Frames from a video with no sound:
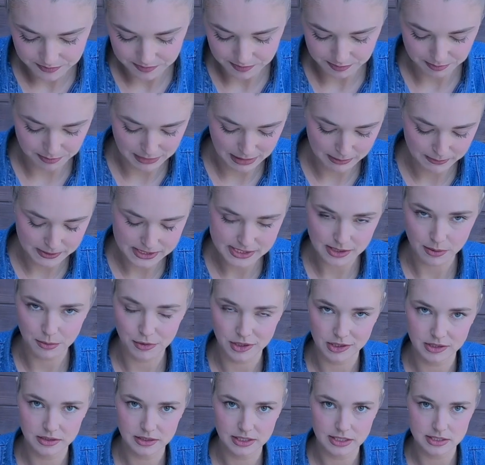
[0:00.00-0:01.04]
Maybe
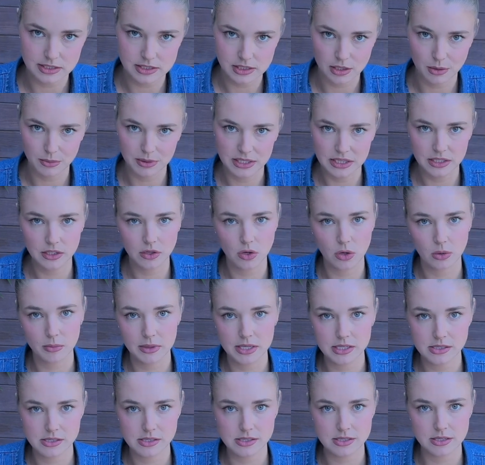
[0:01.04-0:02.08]
someone can tell me in the
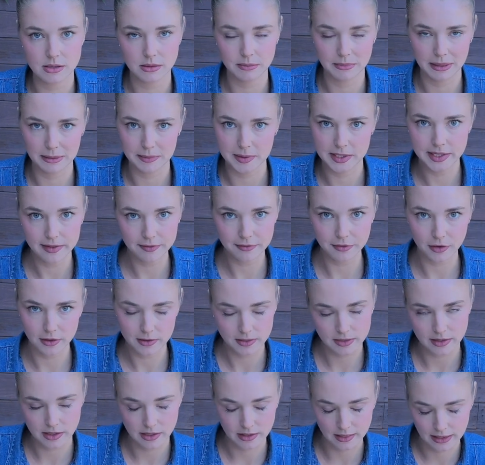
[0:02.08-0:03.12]
comments, maybe if
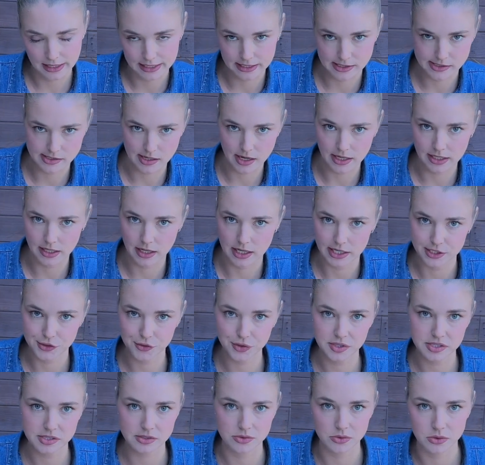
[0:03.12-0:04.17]
they're like a
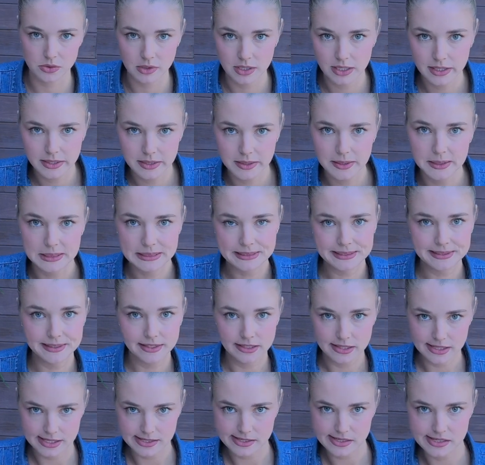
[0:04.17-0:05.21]
psychiatrist or
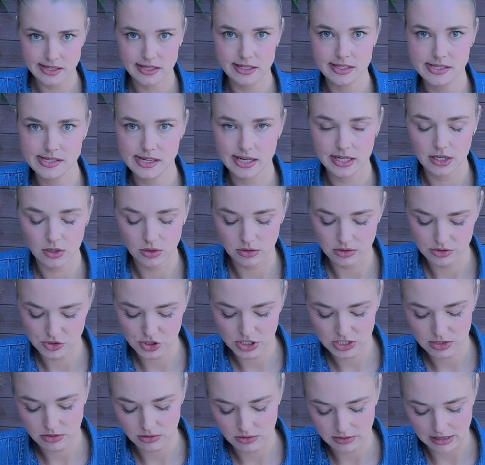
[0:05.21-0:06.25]
they study
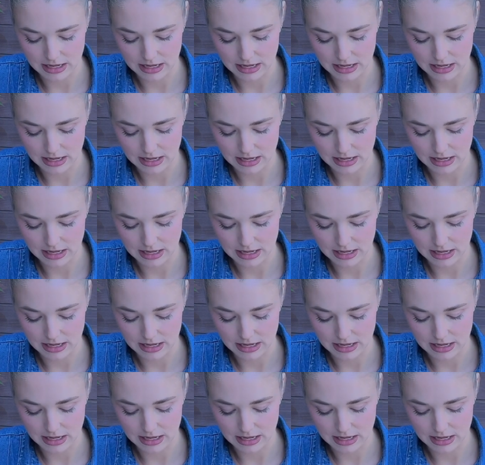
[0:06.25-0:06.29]
psychology,